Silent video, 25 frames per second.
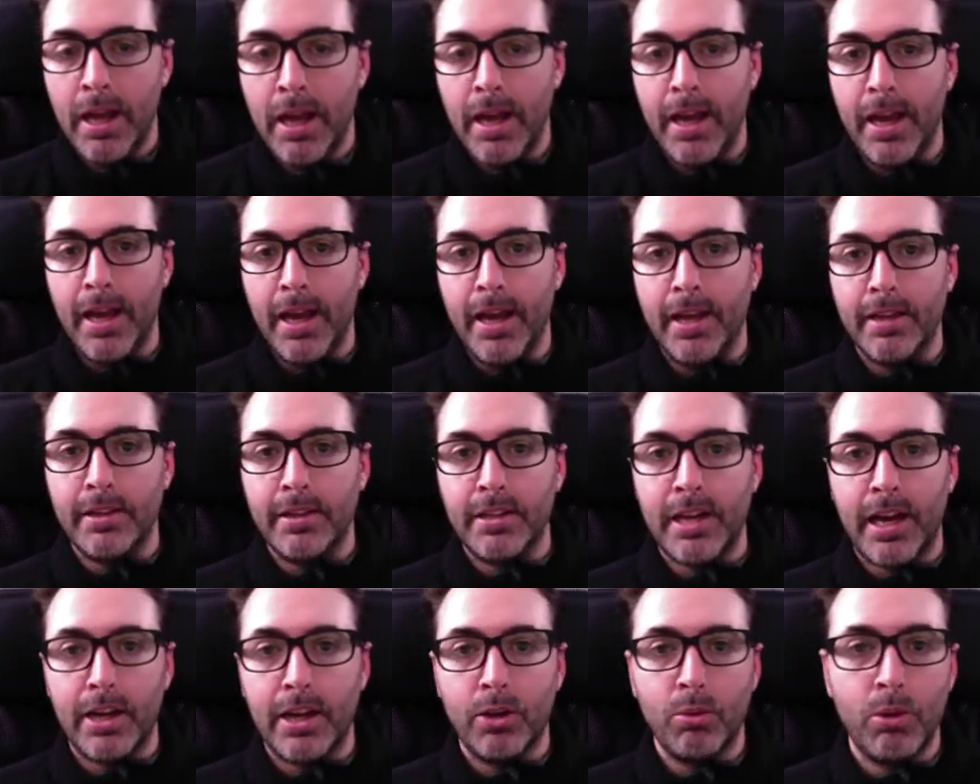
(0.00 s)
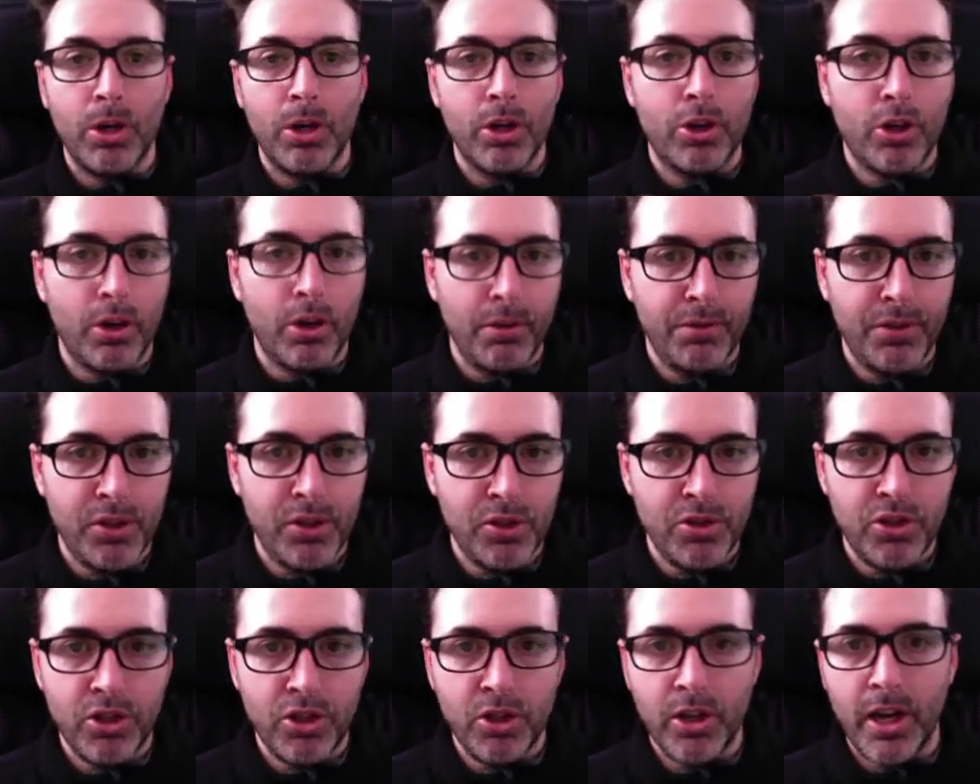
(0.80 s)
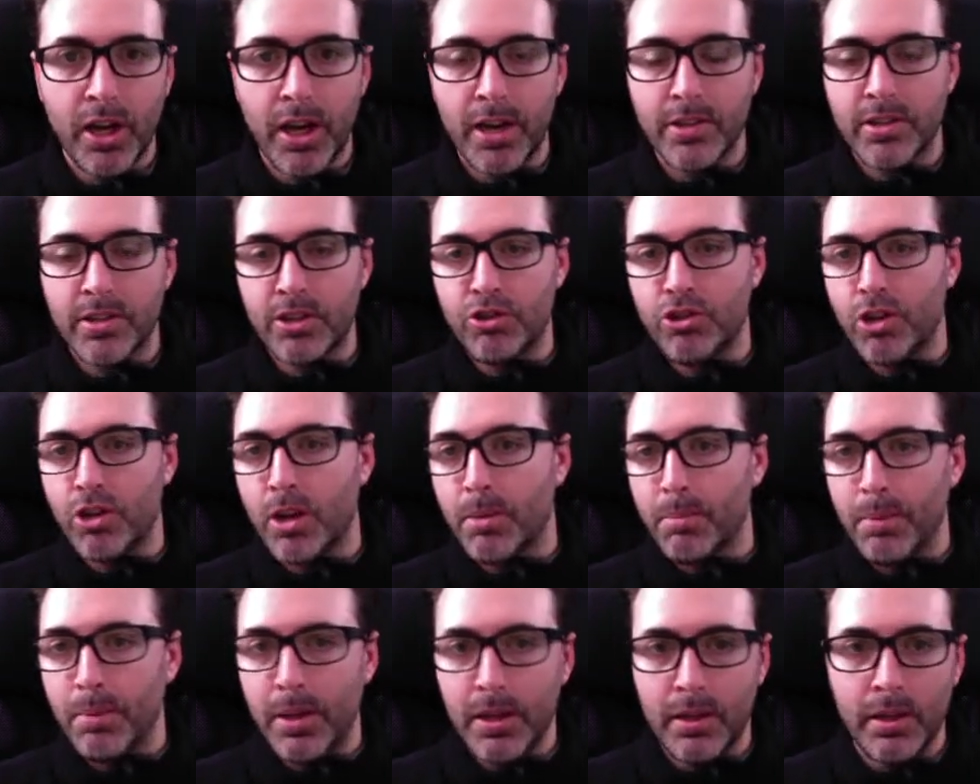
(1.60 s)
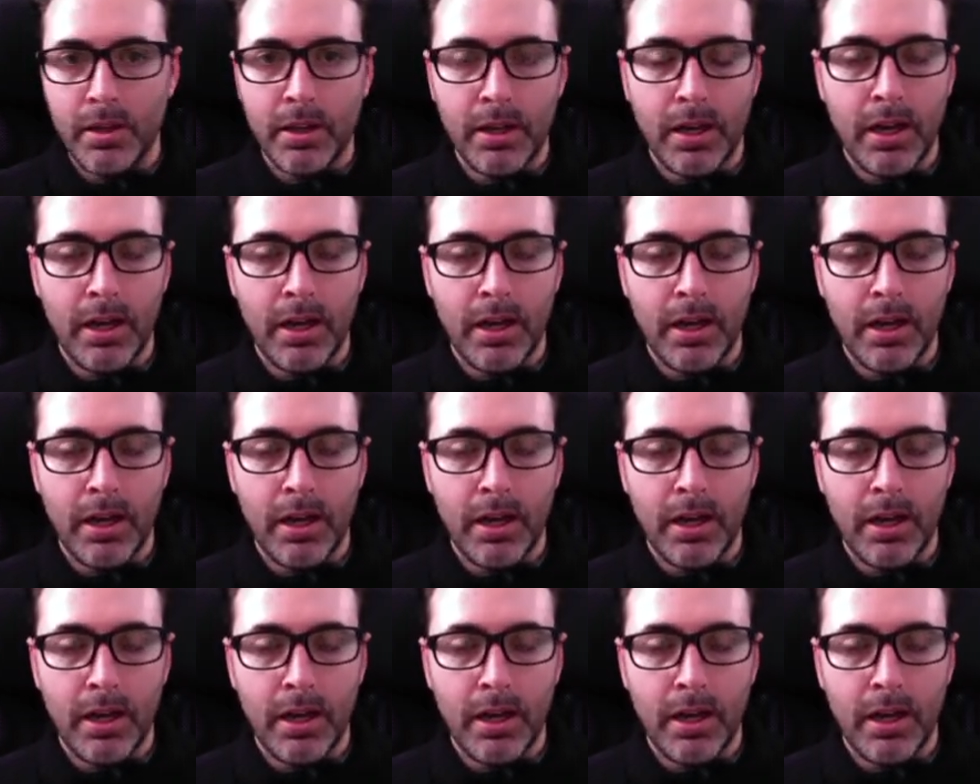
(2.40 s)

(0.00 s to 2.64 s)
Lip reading: and I don't want to confuse you guys and jumping